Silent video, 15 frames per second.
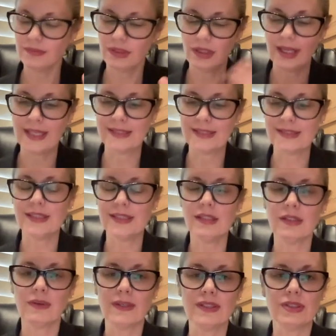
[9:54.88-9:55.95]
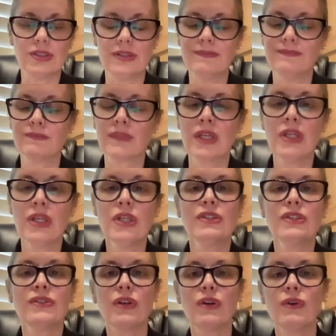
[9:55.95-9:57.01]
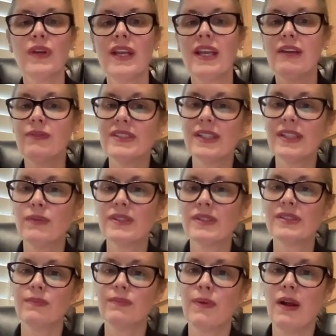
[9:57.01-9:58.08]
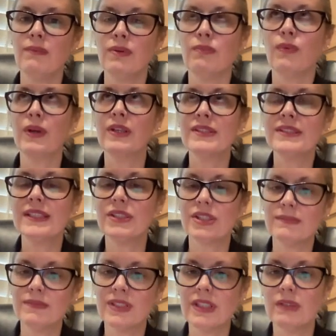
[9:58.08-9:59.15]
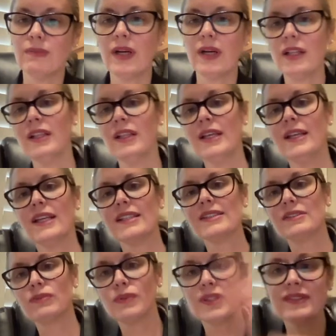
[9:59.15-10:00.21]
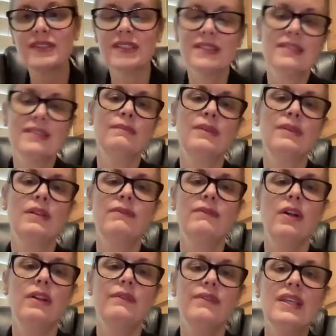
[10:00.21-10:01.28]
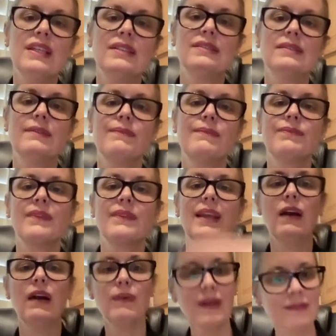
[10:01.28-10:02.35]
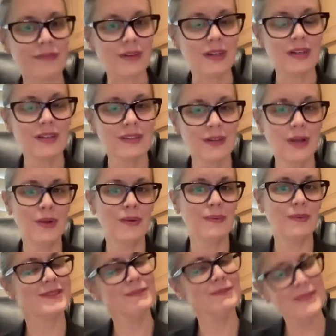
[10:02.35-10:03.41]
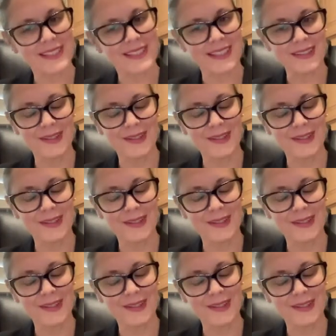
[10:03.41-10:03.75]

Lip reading: antecedent question. So if we say, what's the problem? Where is HMT? Well, it sort of sits in the middle of all of these. However, what's missing?